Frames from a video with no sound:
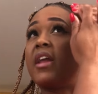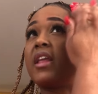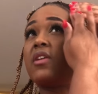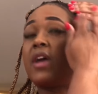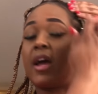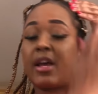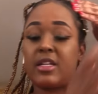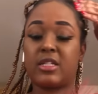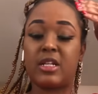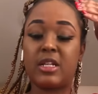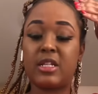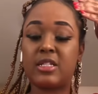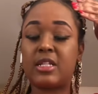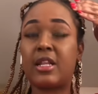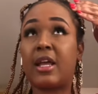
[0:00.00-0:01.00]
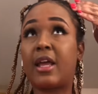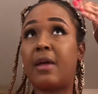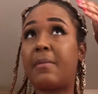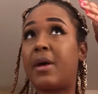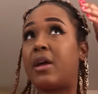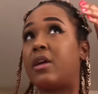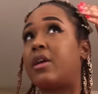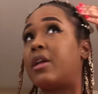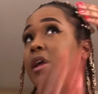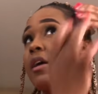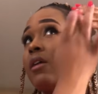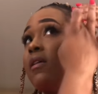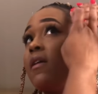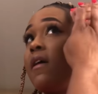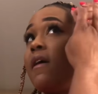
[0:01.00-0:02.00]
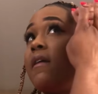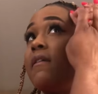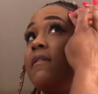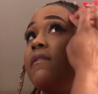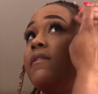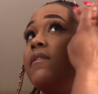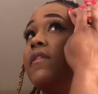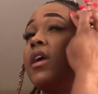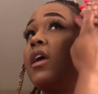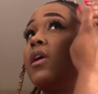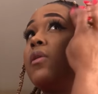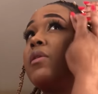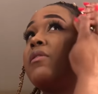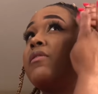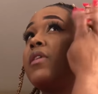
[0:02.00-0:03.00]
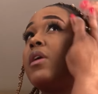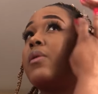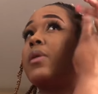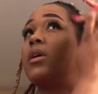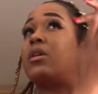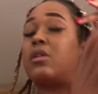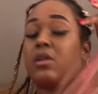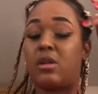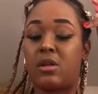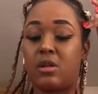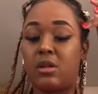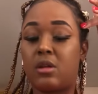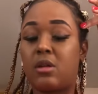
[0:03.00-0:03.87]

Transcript: you guys, it is laying my hair down very, very good.